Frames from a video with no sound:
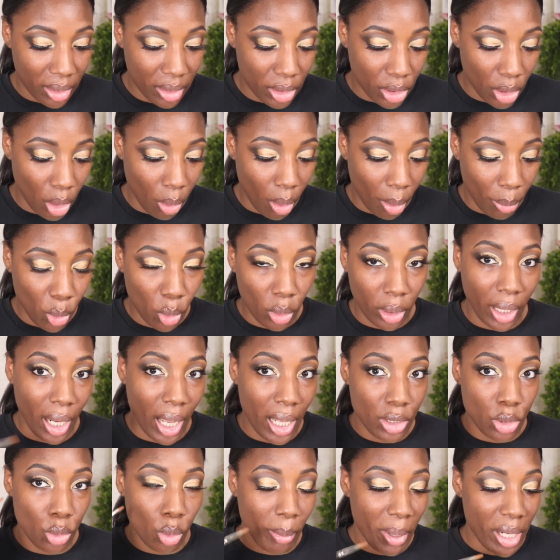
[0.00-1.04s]
So I'm going to
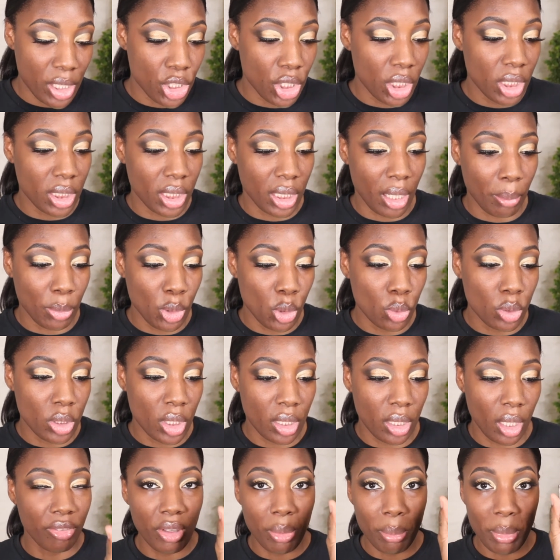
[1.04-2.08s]
contour my cheeks, and I'm
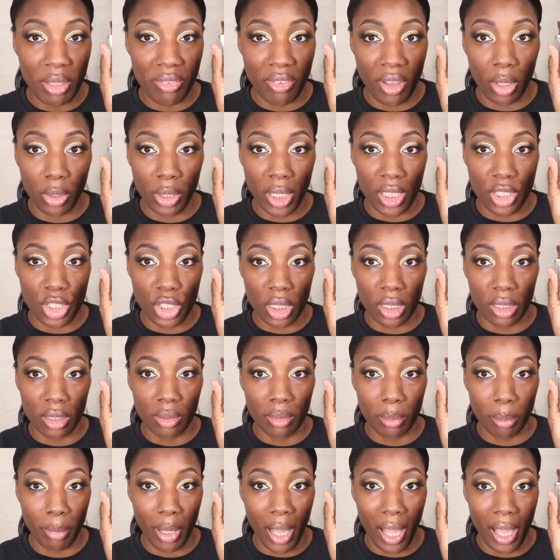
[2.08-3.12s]
using Fit Me foundation
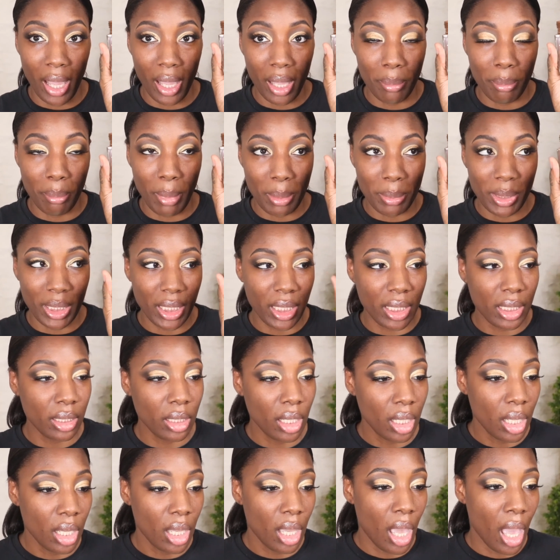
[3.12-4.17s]
by Maybelline,
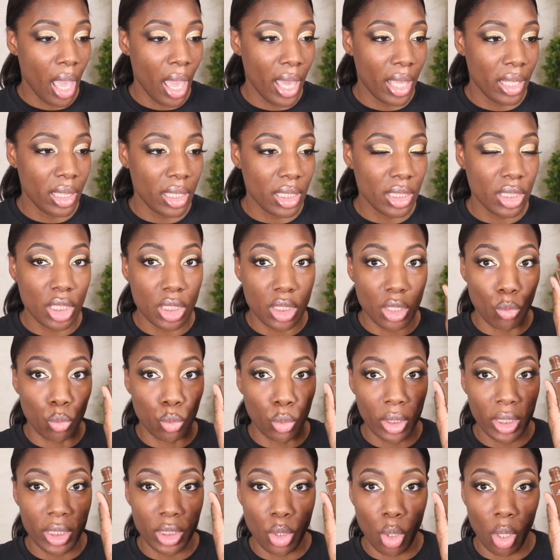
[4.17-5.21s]
and this is a
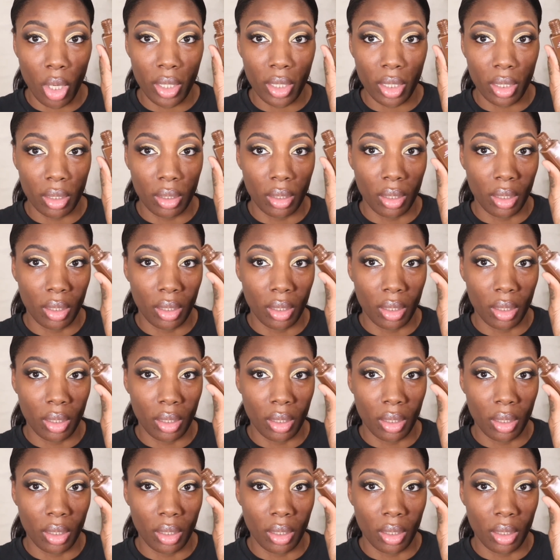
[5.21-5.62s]
really dark